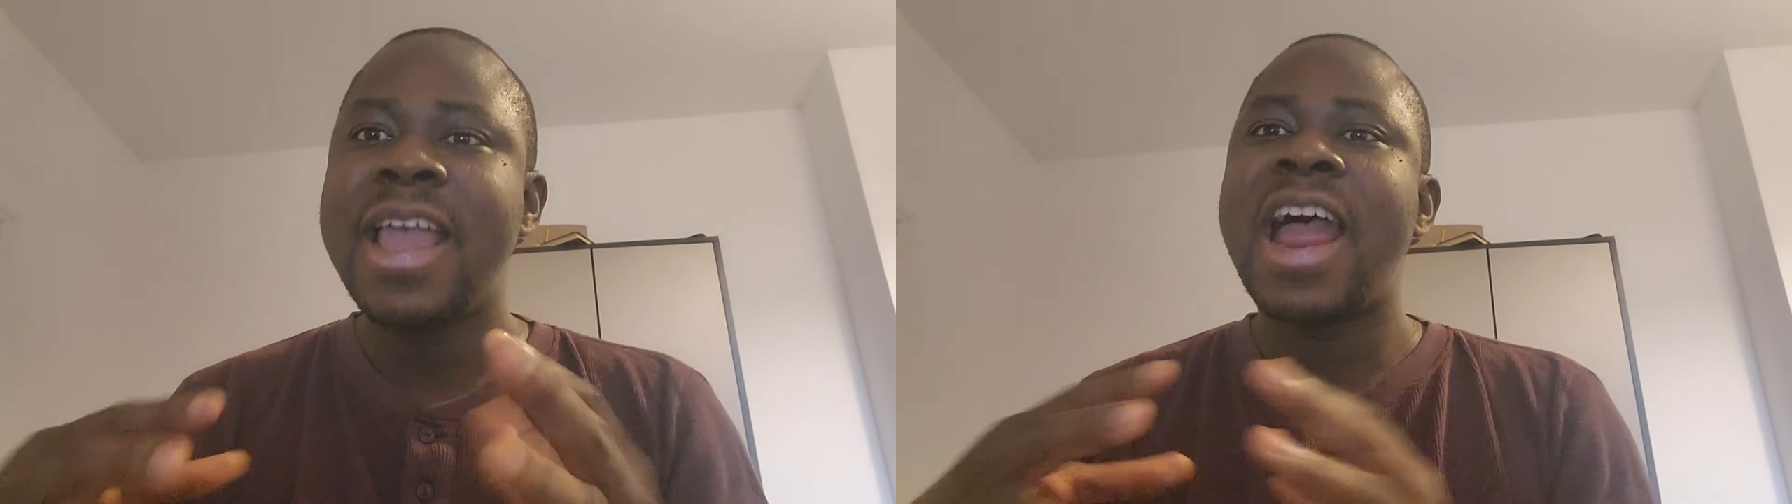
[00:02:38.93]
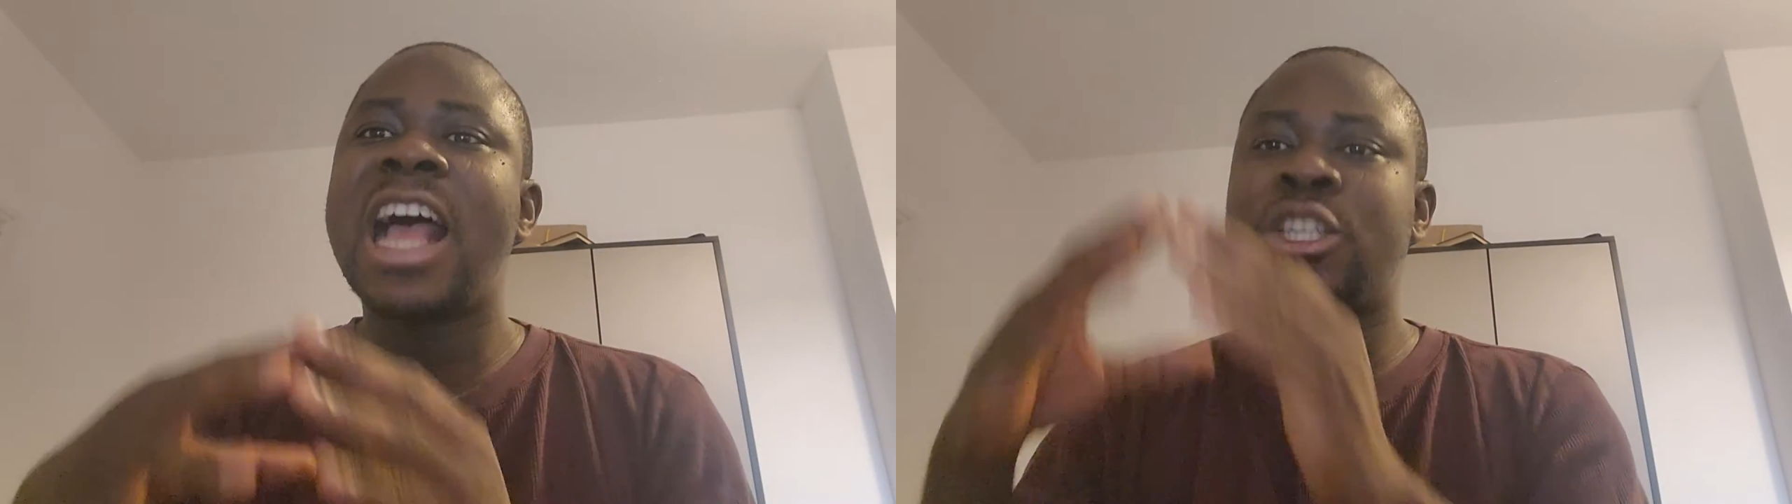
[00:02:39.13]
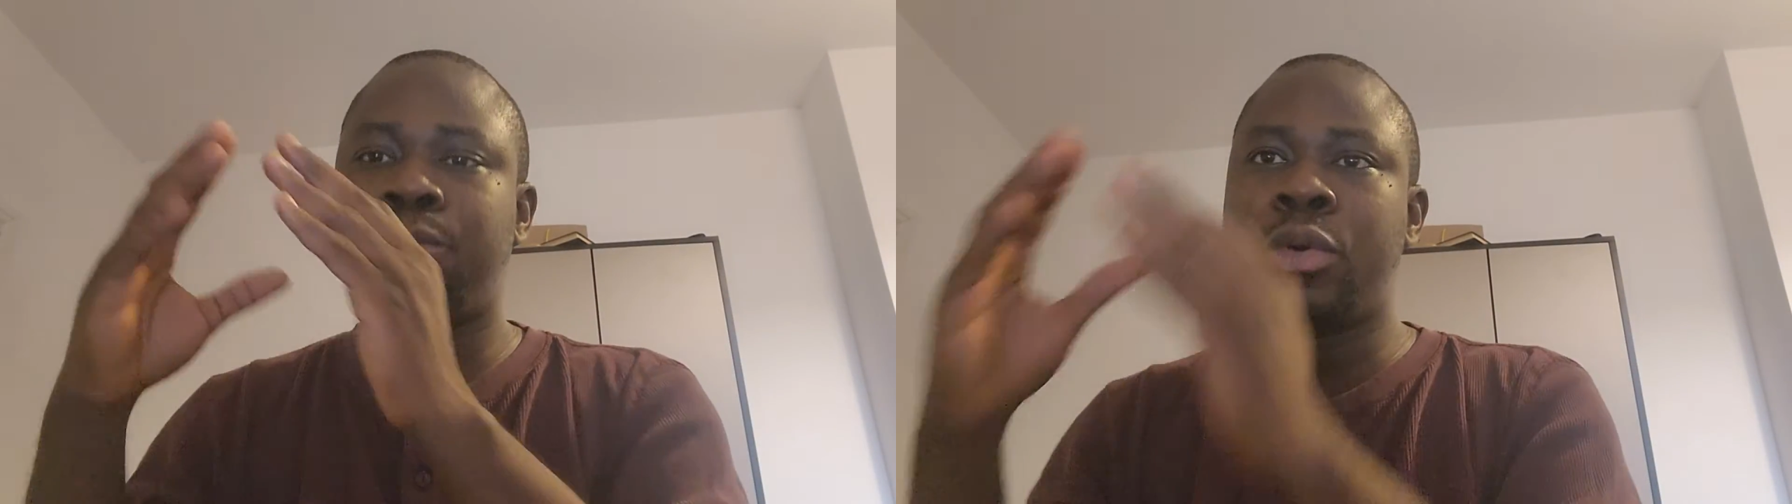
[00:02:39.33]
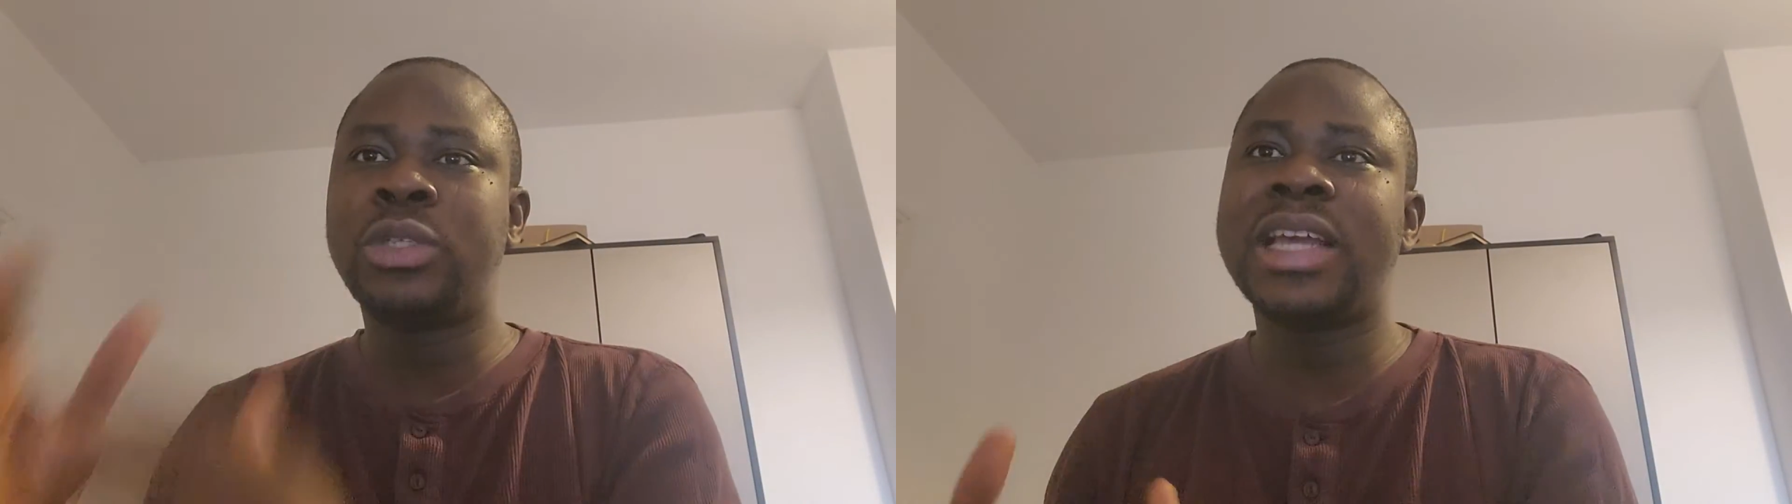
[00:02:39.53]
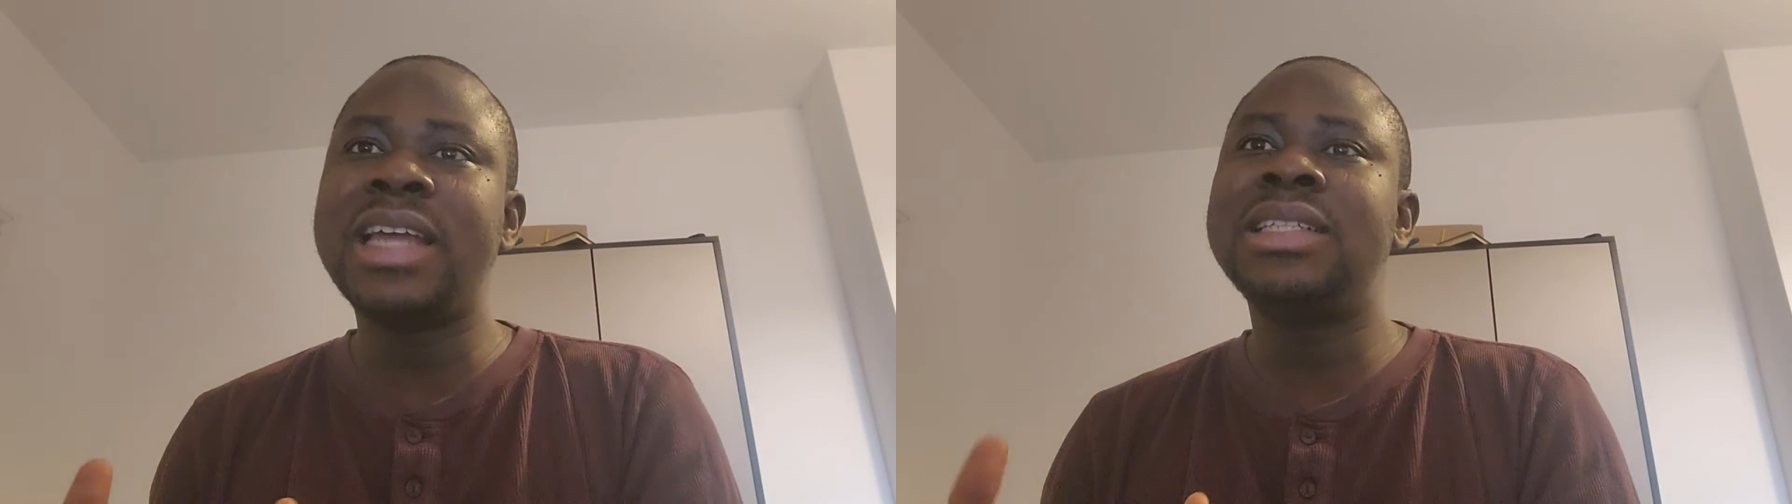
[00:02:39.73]
as
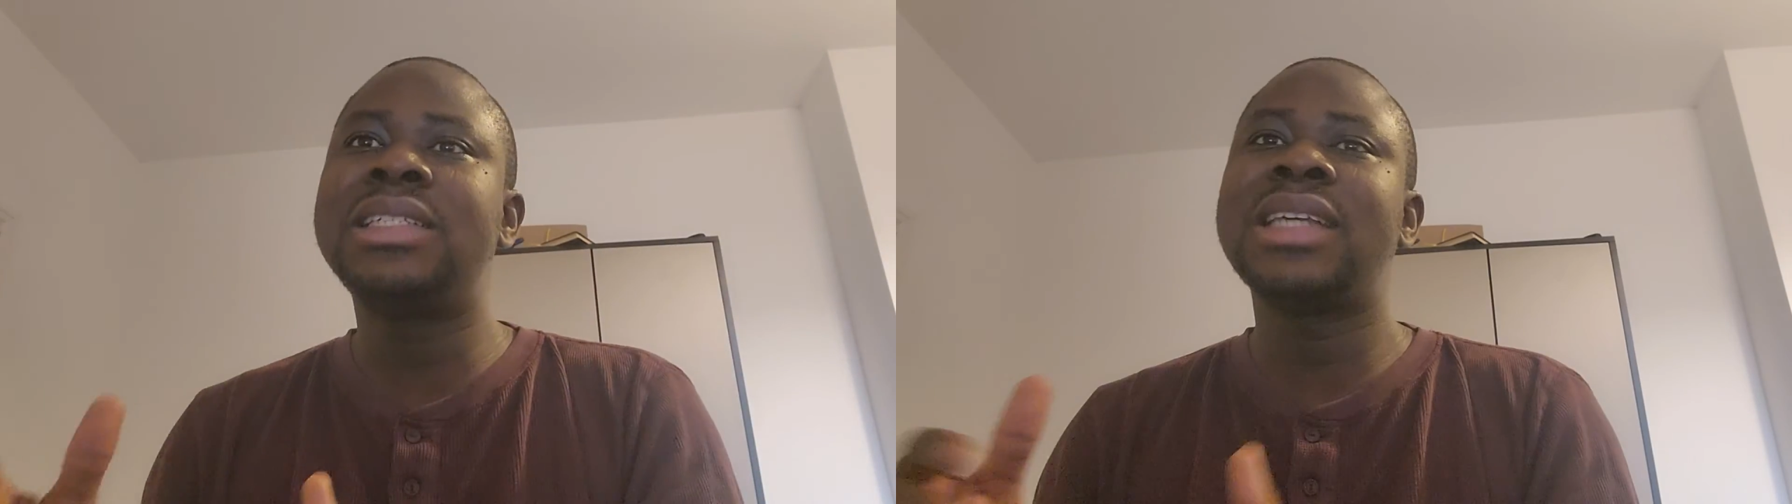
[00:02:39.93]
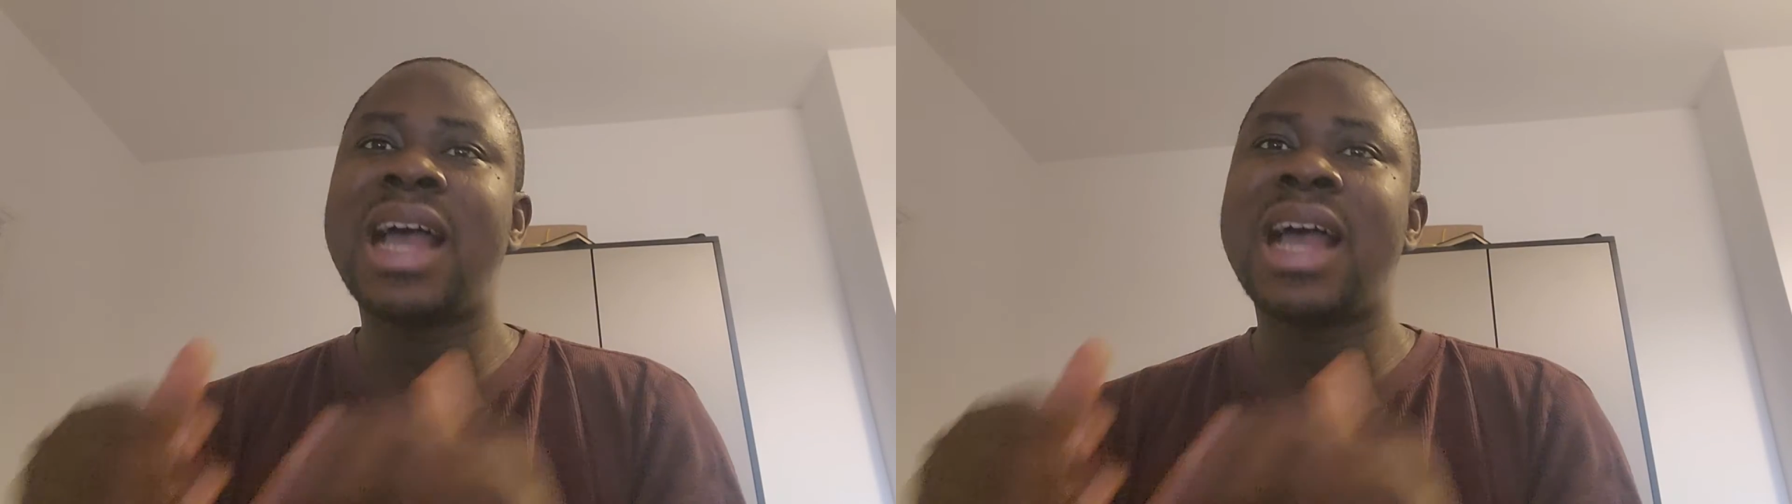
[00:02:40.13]
potent